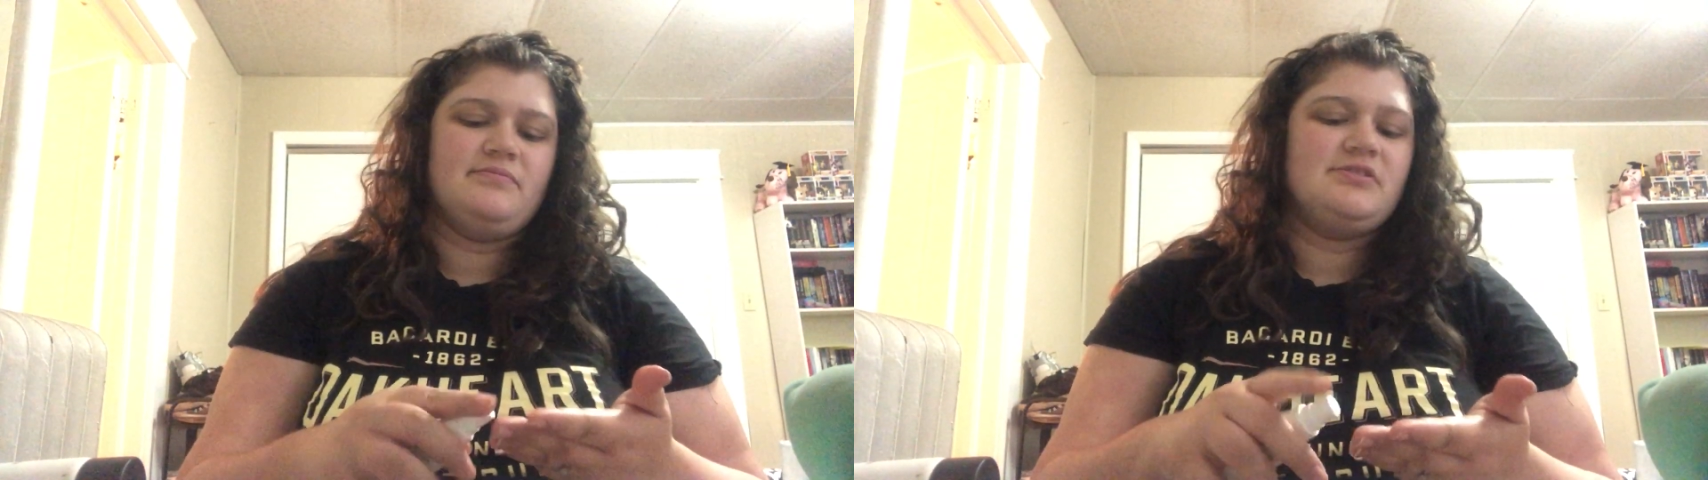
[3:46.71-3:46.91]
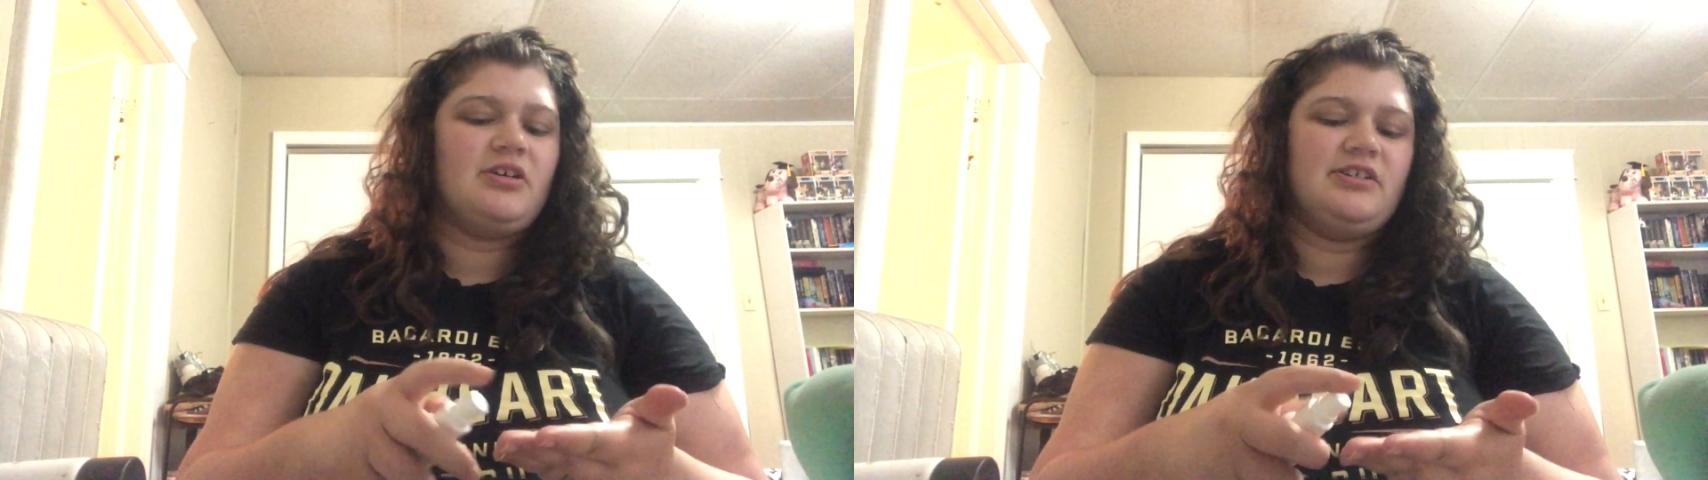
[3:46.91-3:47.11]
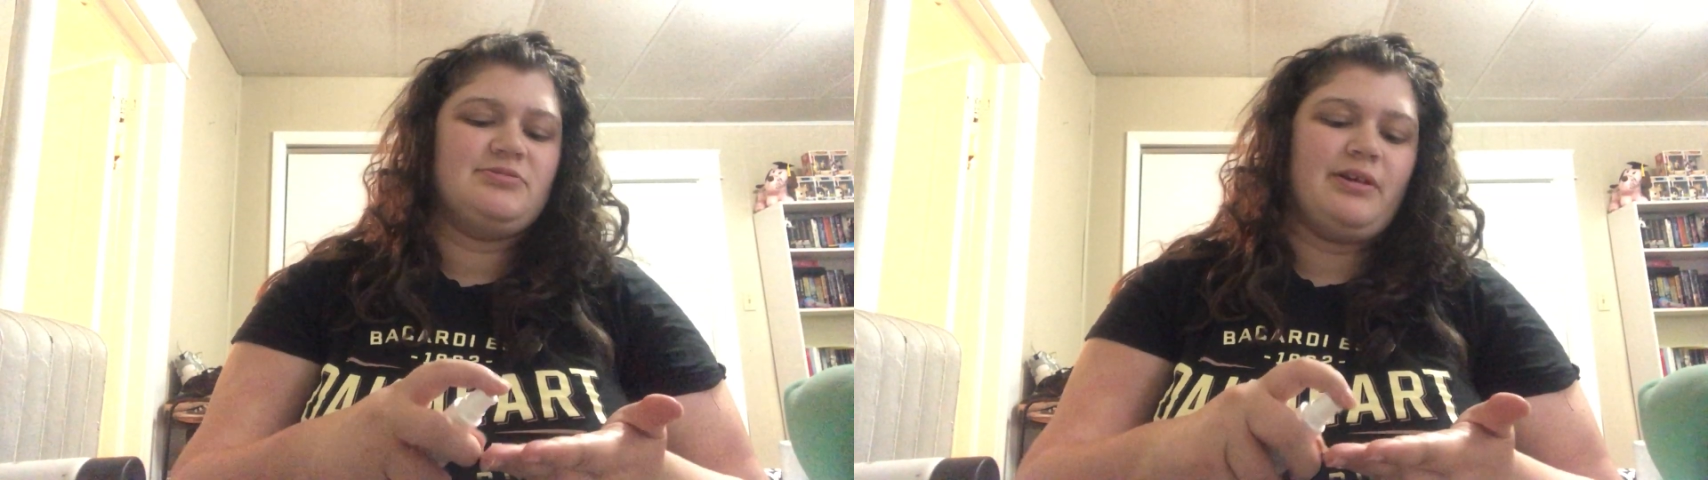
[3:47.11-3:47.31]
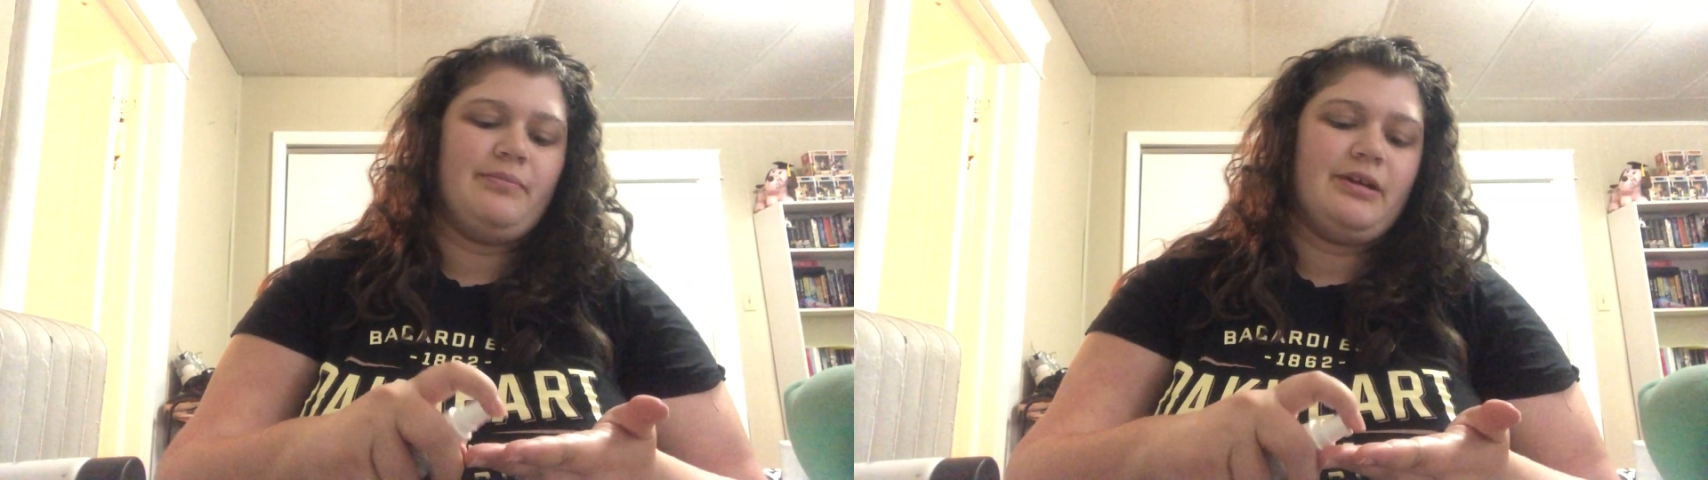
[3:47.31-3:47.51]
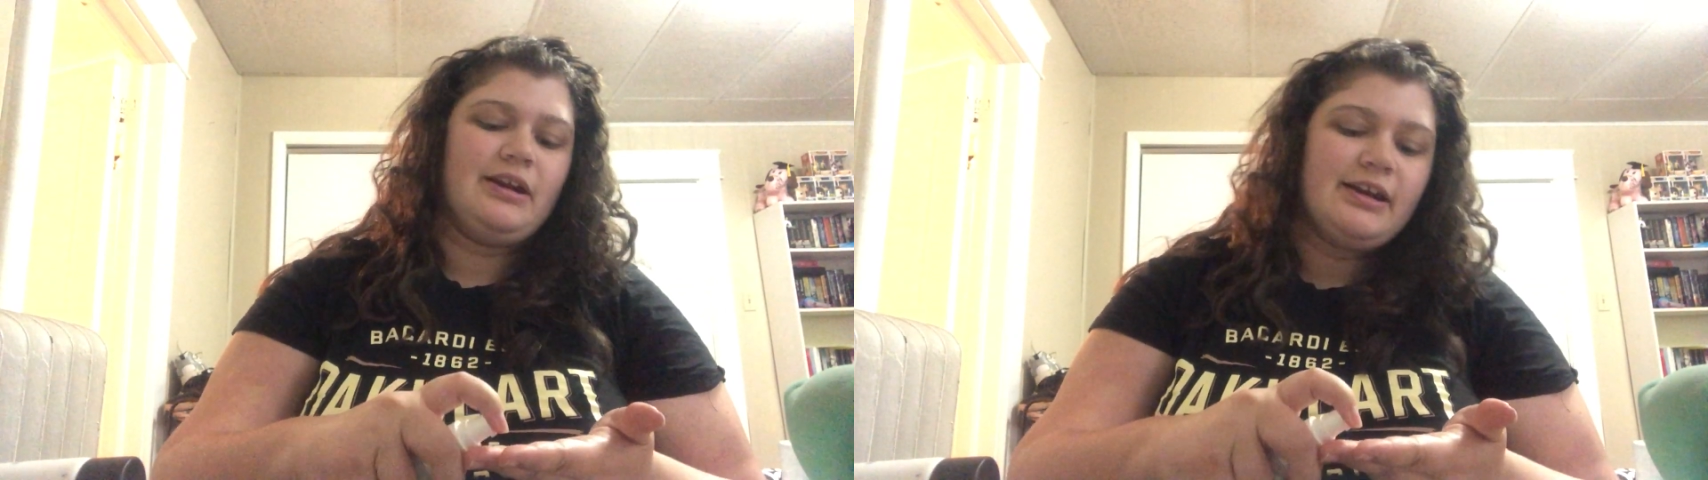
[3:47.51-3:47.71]
so that's what
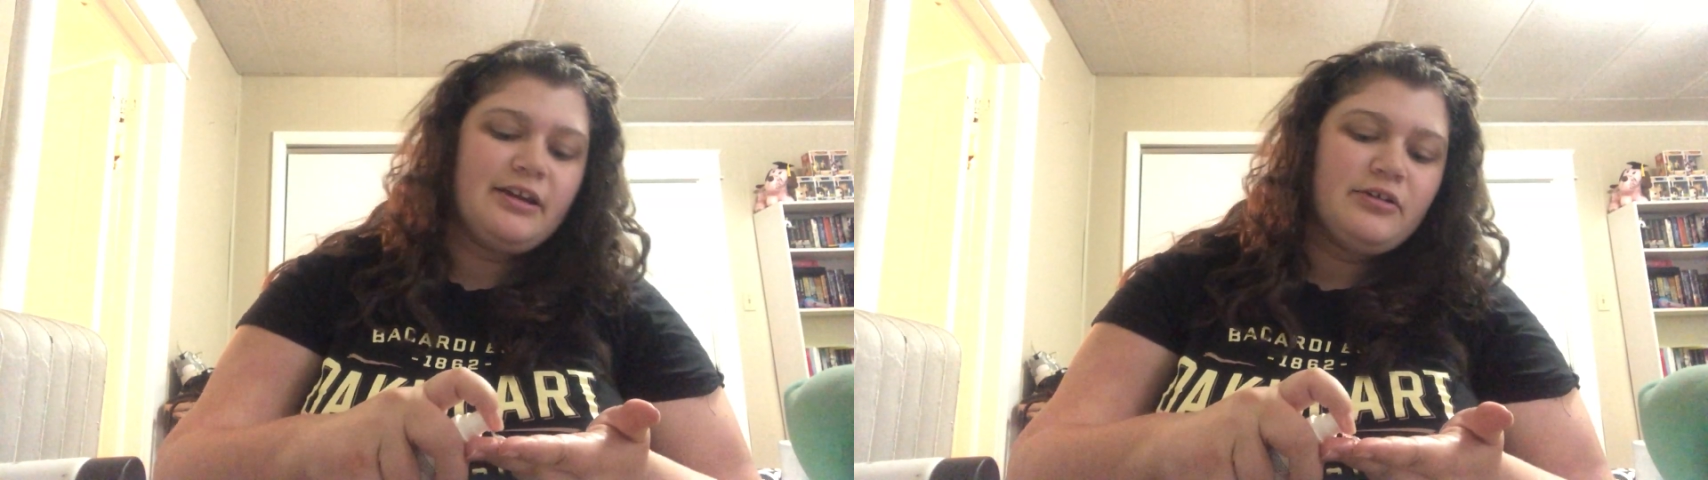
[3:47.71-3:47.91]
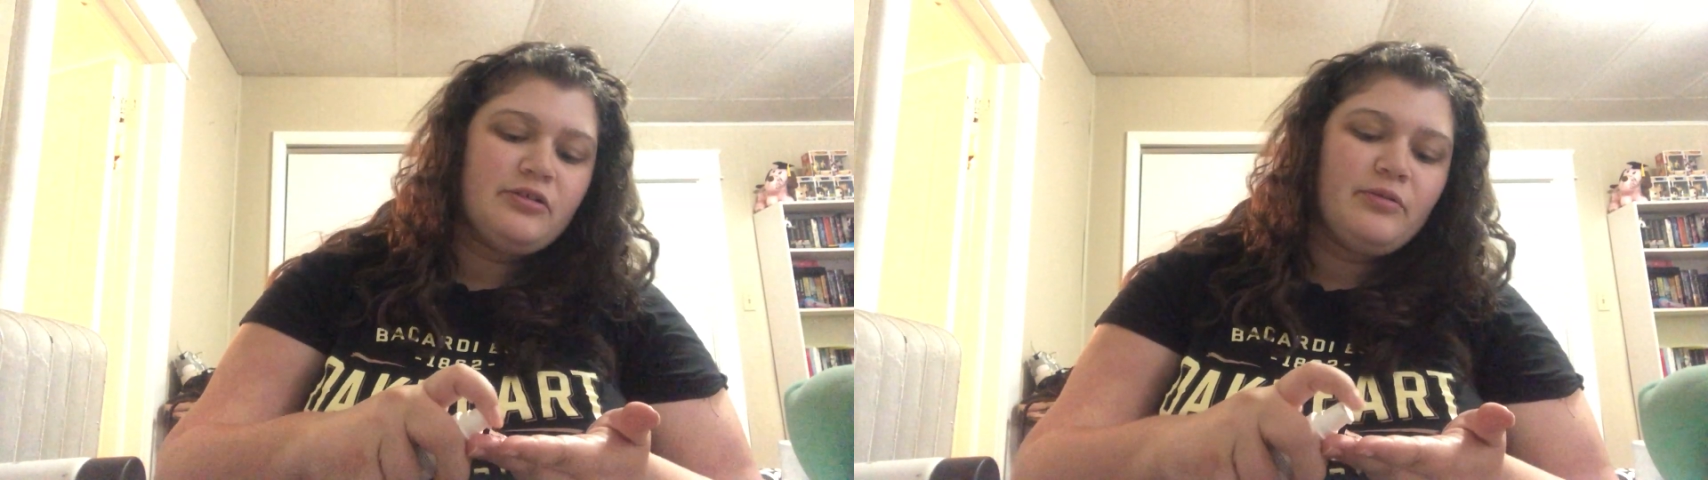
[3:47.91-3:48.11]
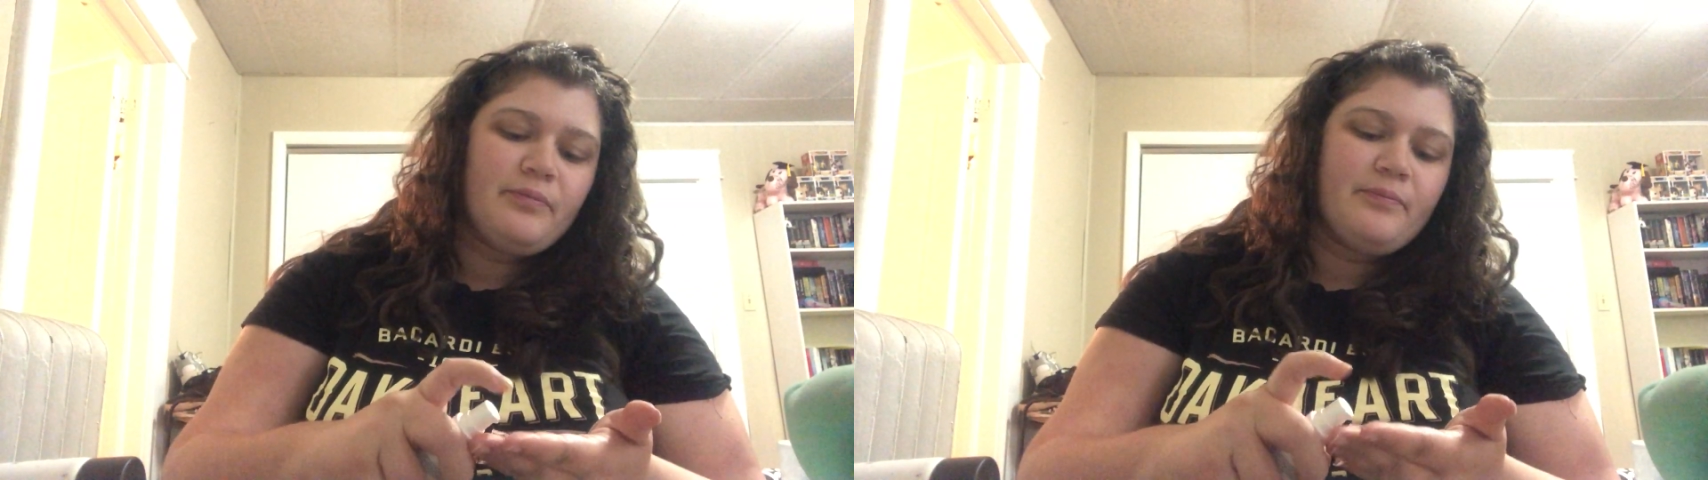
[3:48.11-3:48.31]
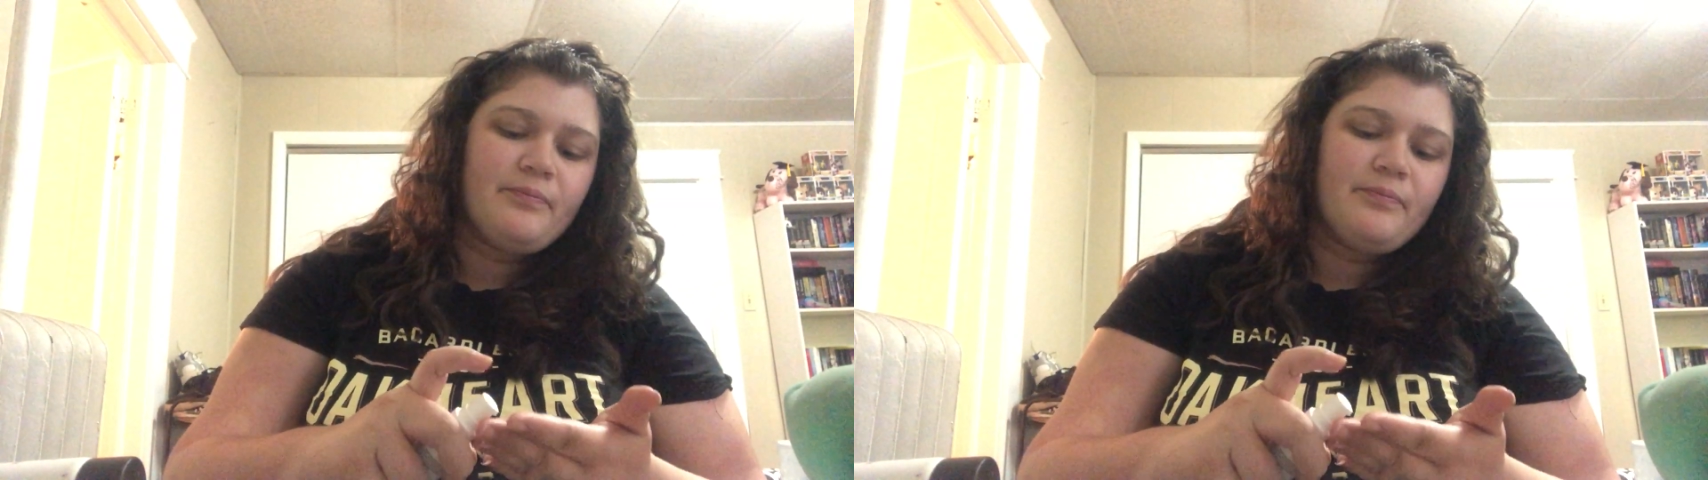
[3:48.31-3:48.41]
I'm gonna do.